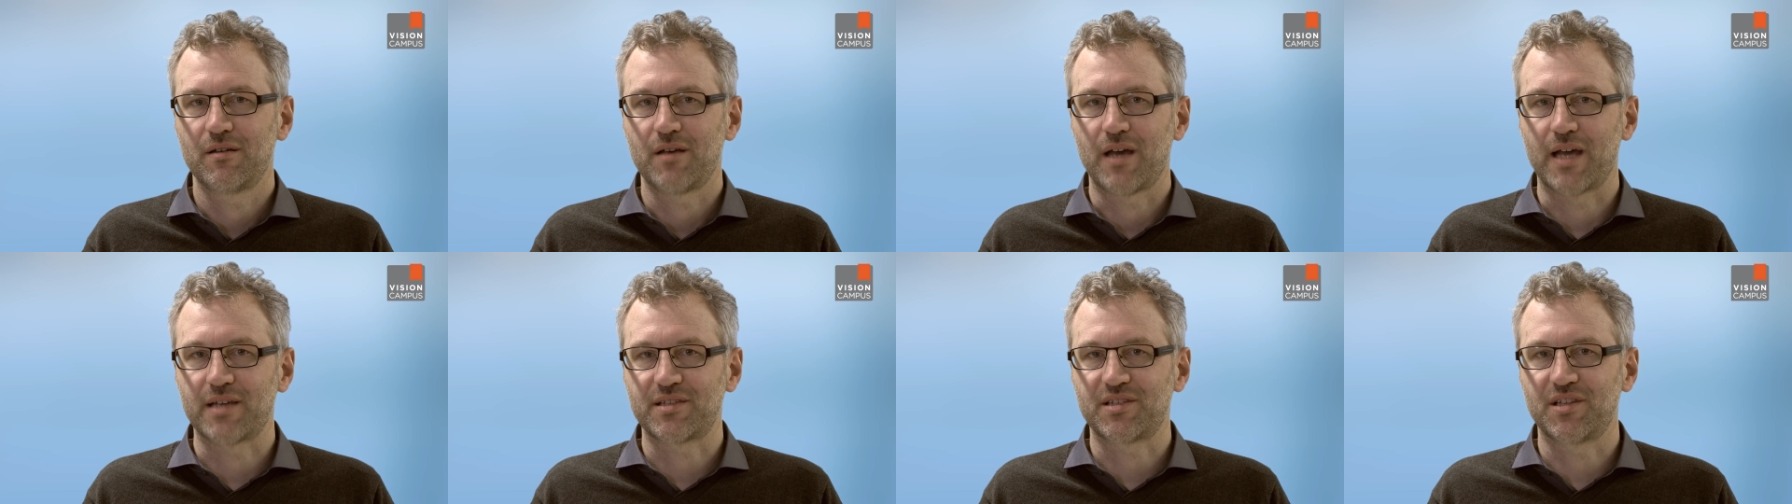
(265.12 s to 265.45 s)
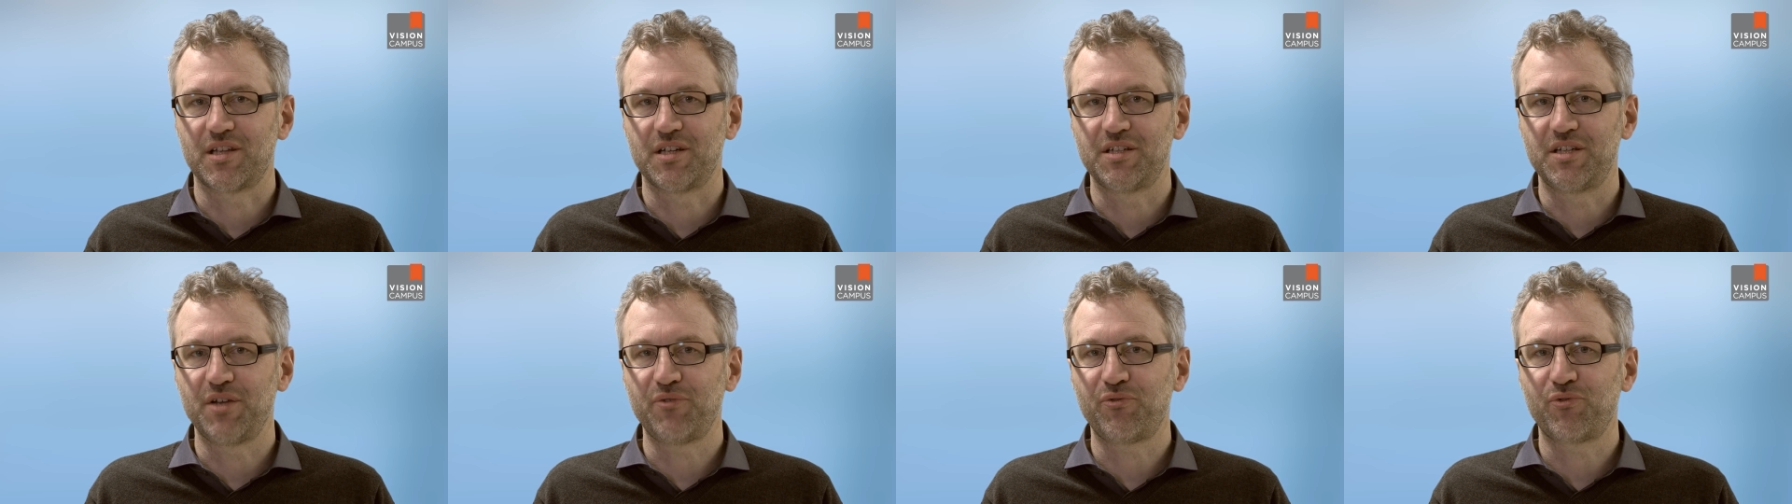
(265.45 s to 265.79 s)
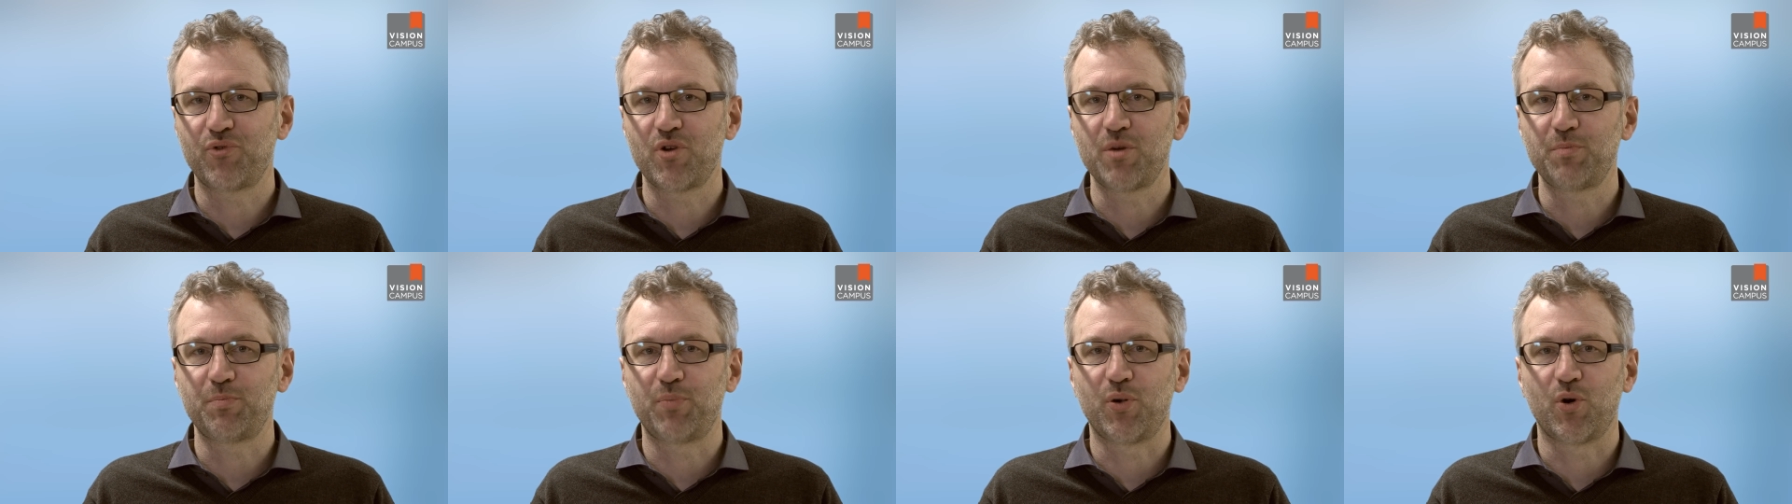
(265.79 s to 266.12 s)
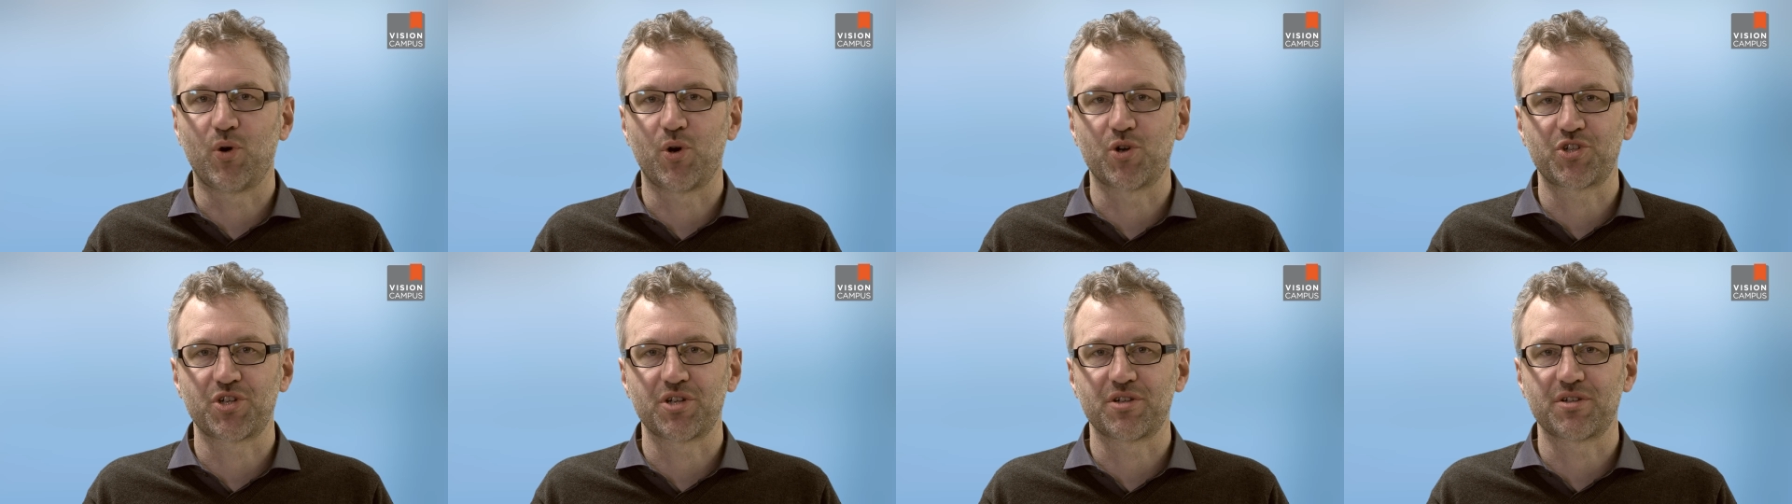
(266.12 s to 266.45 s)
As the different
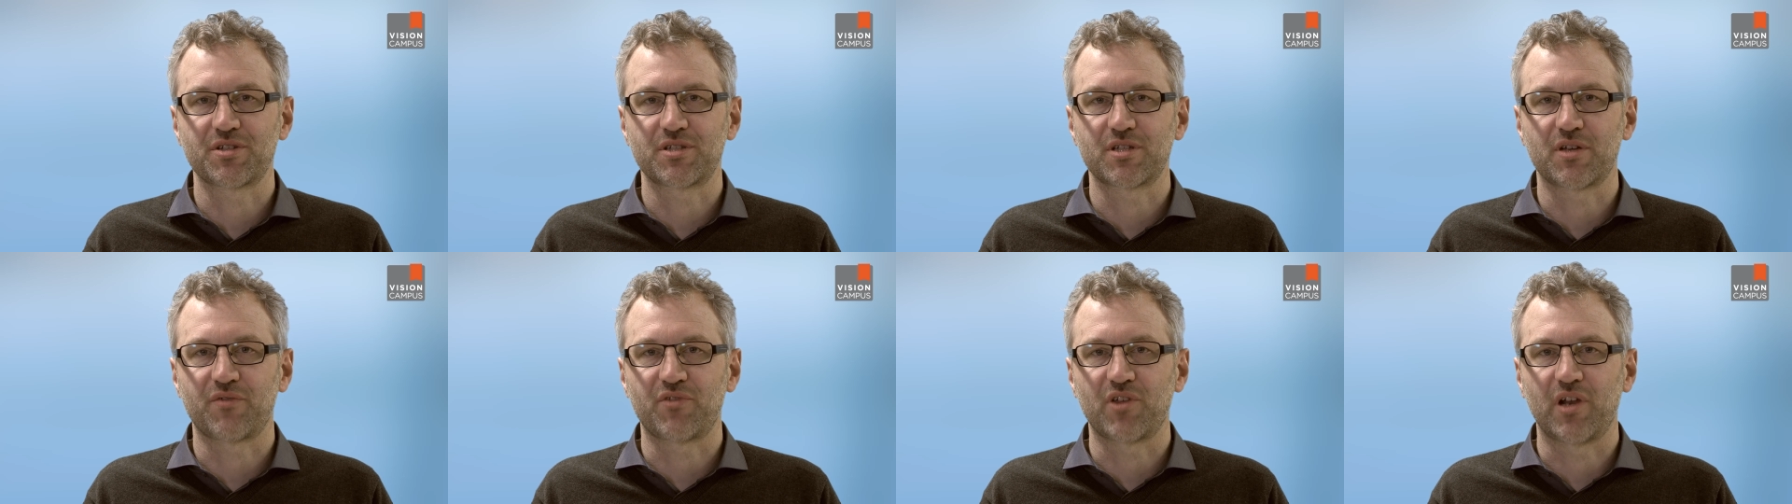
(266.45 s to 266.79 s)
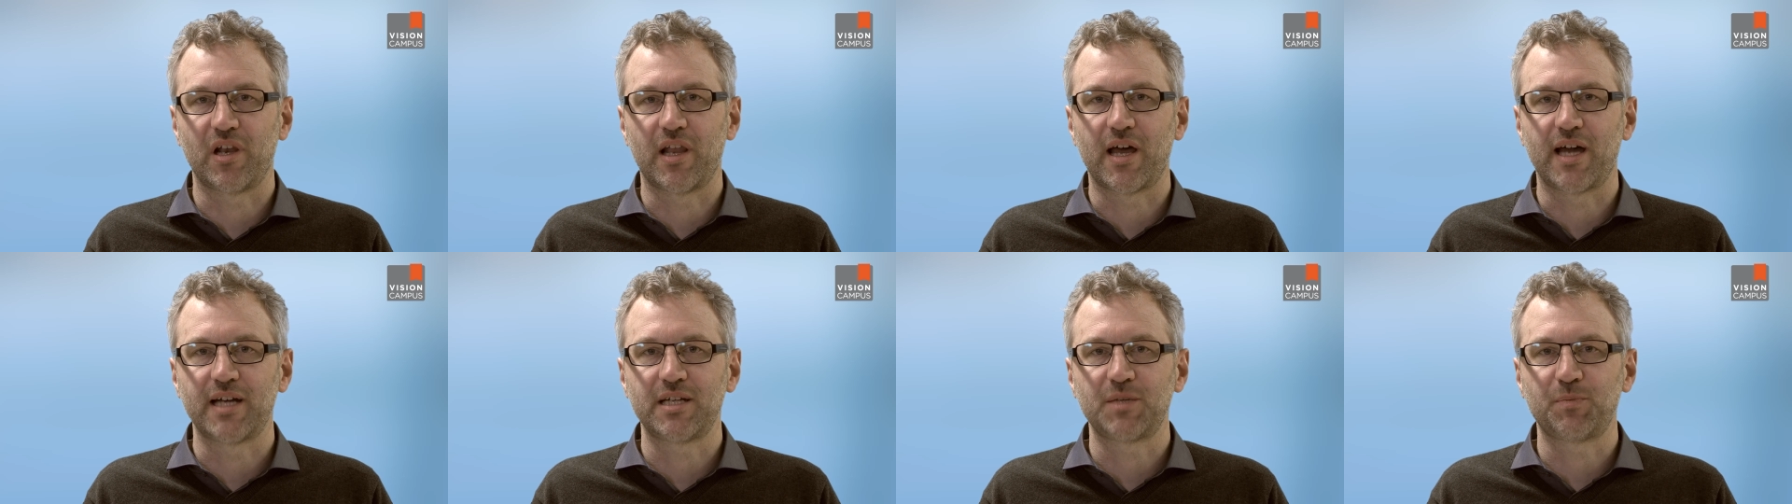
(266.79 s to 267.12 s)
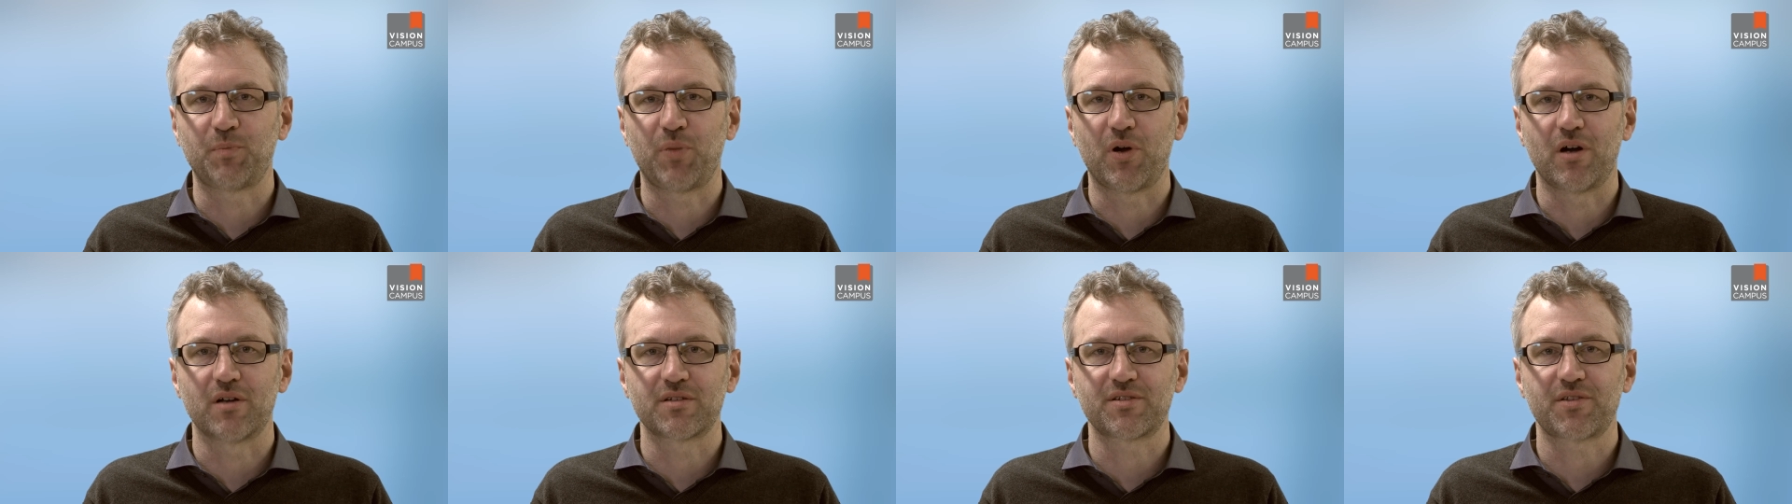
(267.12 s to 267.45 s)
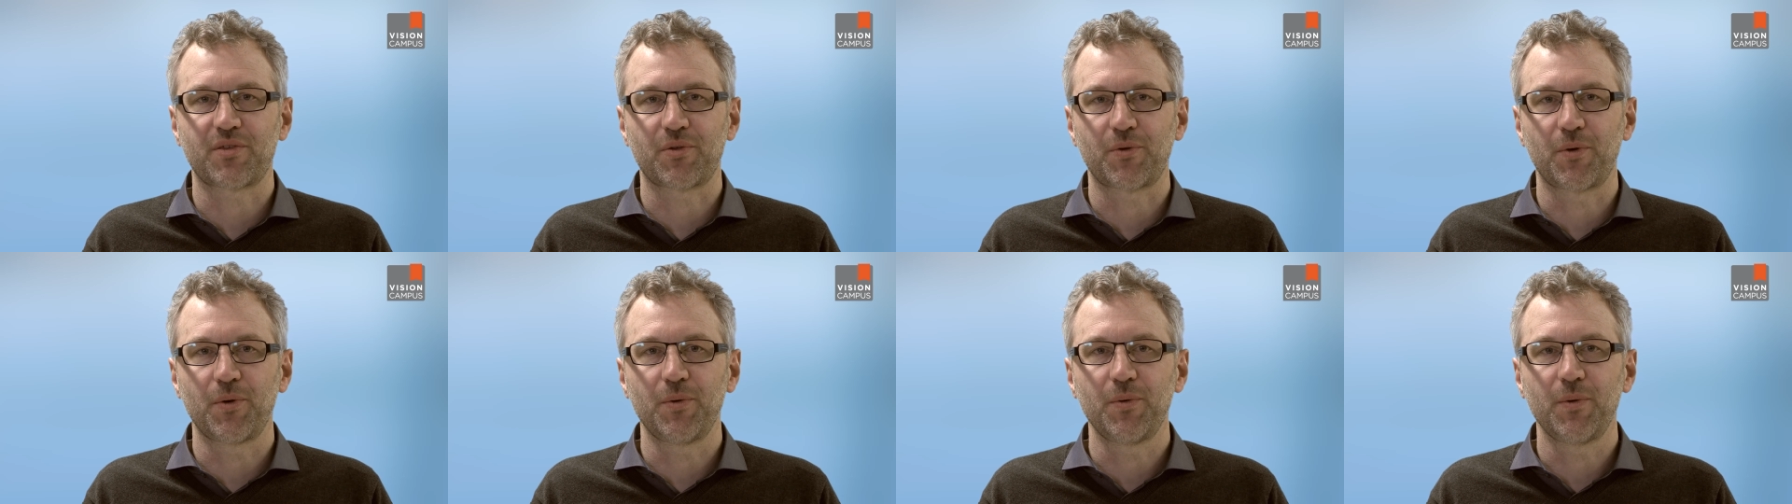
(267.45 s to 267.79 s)
portions of the light
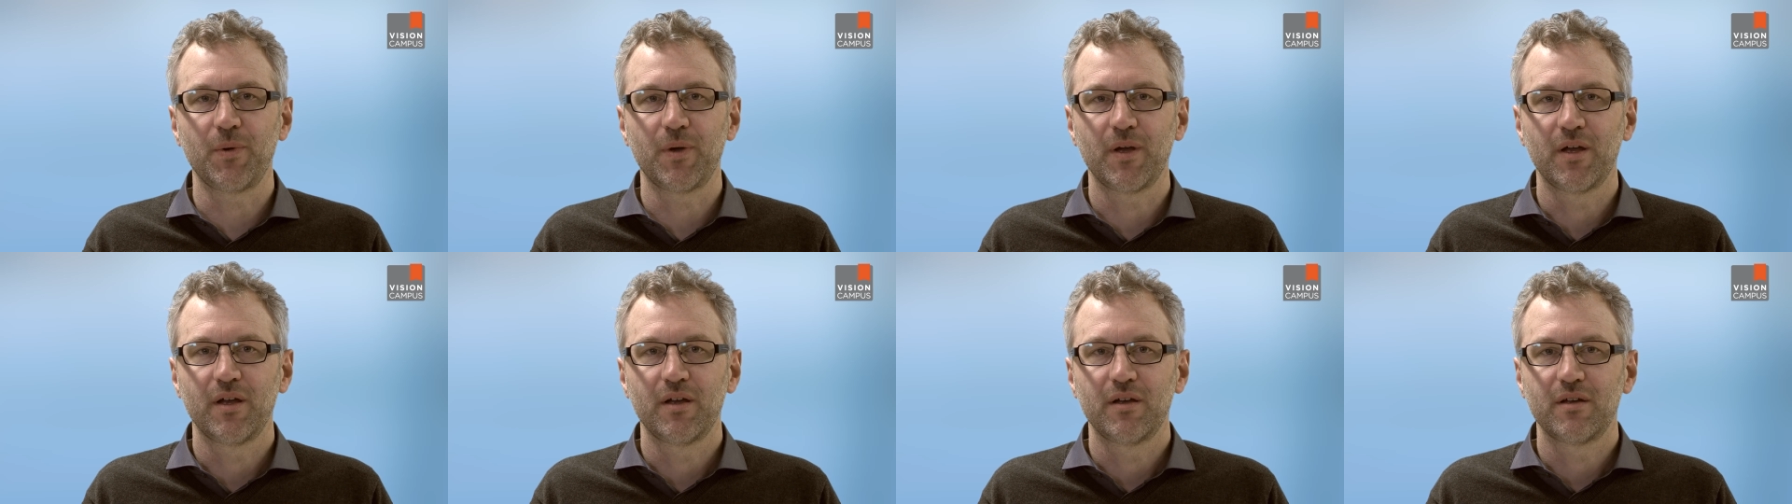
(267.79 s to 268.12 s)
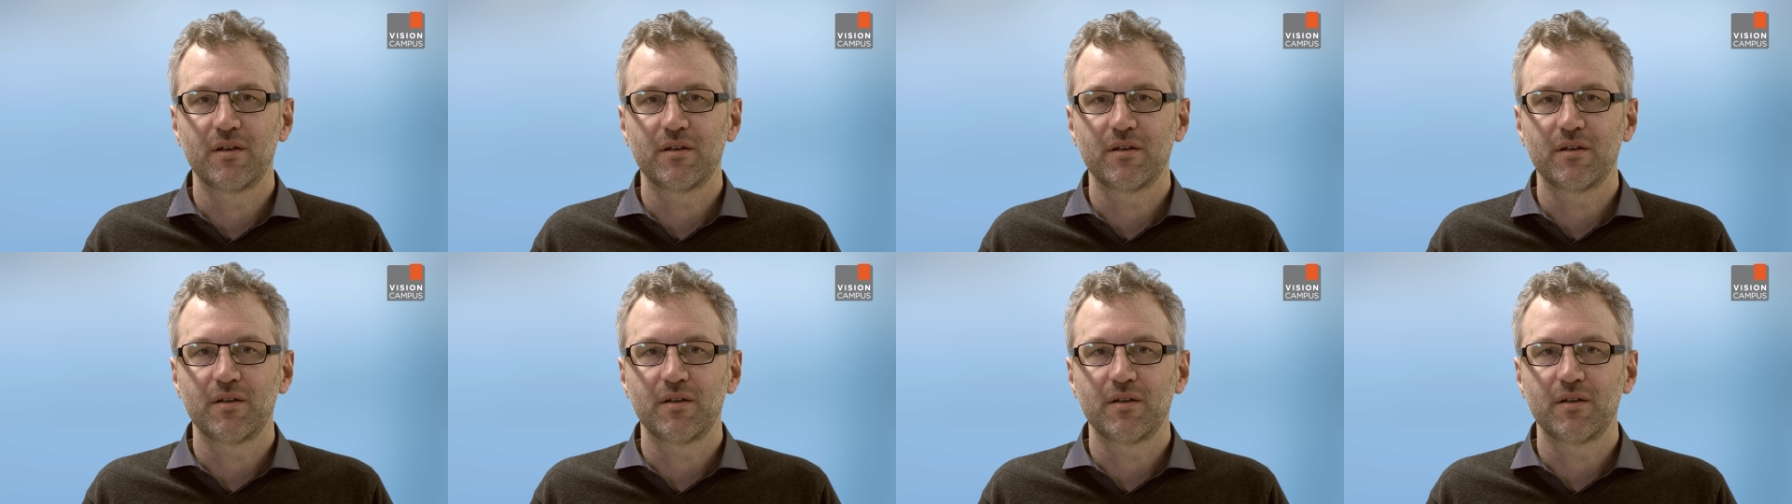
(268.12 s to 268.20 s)
pass through,